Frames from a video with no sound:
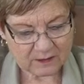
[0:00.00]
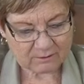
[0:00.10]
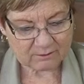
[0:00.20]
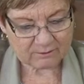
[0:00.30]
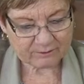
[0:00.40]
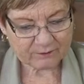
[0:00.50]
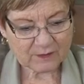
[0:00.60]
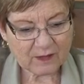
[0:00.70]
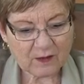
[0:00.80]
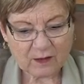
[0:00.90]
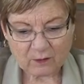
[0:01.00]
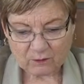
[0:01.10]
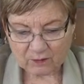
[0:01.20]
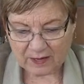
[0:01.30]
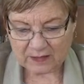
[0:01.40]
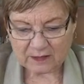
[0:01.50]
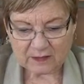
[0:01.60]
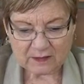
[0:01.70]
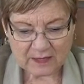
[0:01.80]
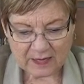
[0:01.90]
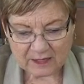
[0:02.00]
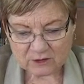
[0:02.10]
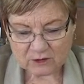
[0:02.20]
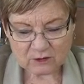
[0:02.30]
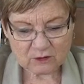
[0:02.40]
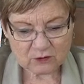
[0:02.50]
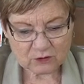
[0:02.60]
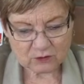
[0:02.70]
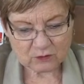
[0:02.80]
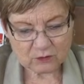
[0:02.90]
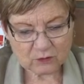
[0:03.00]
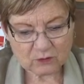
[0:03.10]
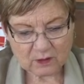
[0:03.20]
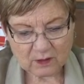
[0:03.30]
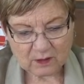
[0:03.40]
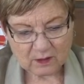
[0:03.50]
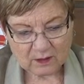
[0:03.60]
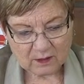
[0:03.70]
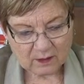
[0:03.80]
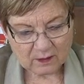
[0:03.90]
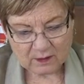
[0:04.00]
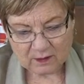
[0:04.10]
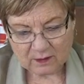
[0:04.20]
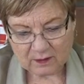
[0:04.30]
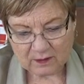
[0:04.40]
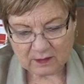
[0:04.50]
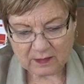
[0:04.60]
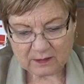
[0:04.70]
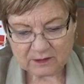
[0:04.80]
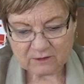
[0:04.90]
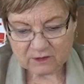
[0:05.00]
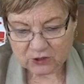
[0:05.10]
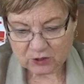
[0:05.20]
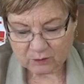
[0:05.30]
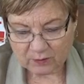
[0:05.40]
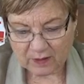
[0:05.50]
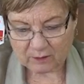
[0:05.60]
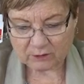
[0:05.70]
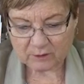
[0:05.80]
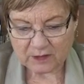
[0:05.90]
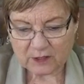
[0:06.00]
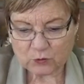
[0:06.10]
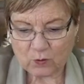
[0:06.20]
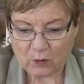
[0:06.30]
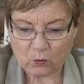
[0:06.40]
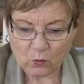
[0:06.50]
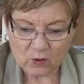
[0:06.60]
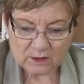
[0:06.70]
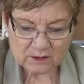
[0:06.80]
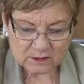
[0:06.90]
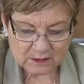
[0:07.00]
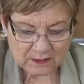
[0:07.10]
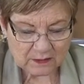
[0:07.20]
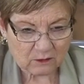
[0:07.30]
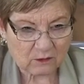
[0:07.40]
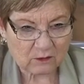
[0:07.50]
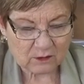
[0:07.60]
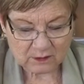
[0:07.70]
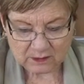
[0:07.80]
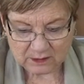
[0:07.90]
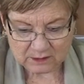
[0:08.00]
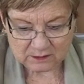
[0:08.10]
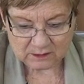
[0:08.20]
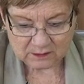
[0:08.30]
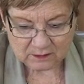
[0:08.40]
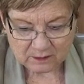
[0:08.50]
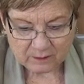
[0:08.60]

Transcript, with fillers: it? Right, the answer to a division problem is what one skittle gets.